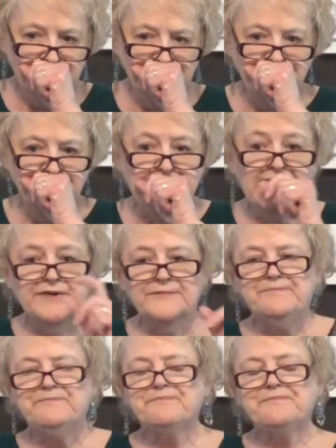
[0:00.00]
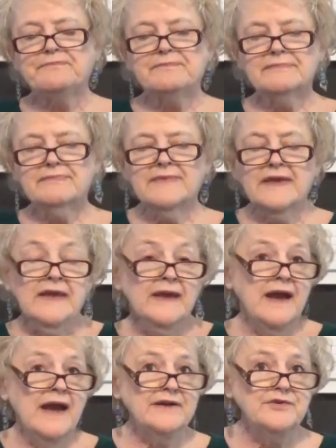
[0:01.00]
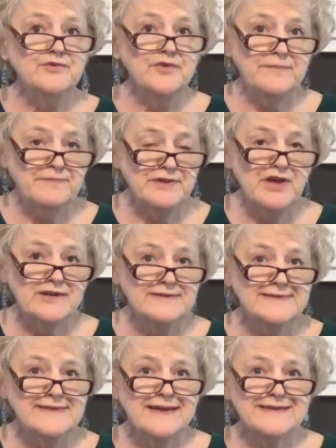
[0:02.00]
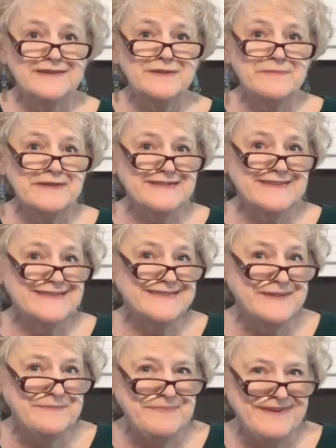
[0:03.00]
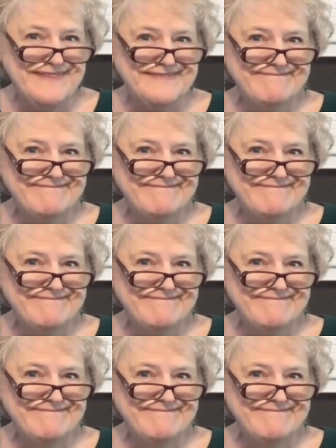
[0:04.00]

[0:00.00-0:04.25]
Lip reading: Now, I grew up alongside of the Mississippi,